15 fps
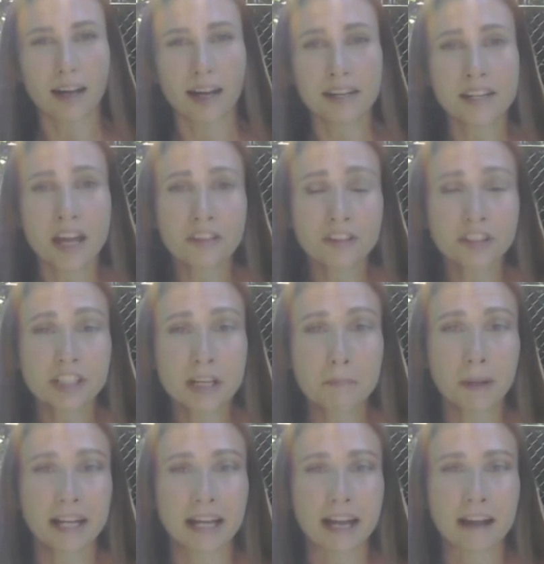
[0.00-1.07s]
Another tip
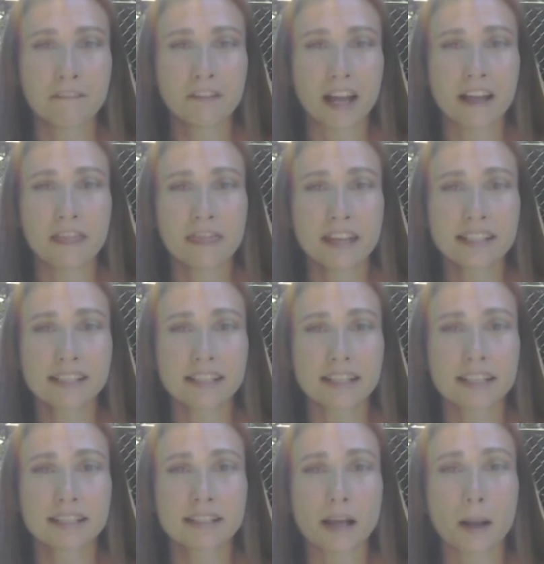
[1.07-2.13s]
I have, and this
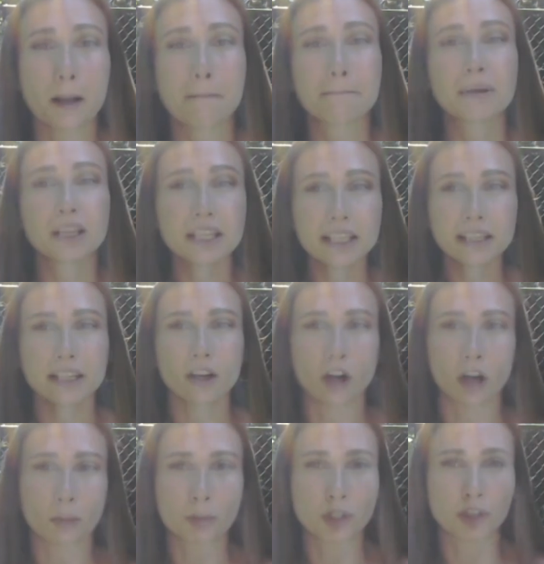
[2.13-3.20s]
is completely
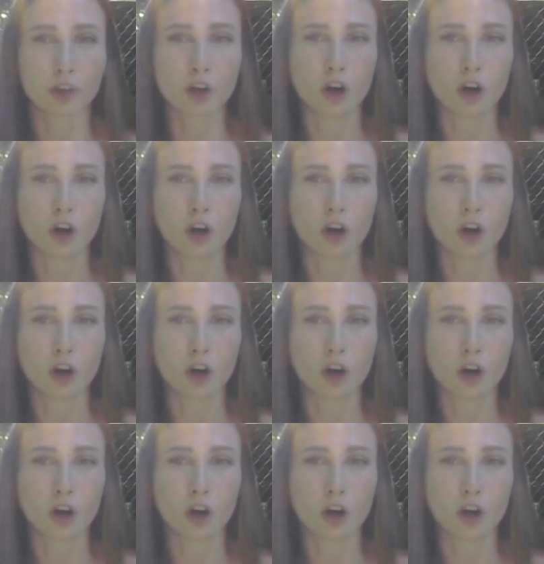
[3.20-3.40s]
optional,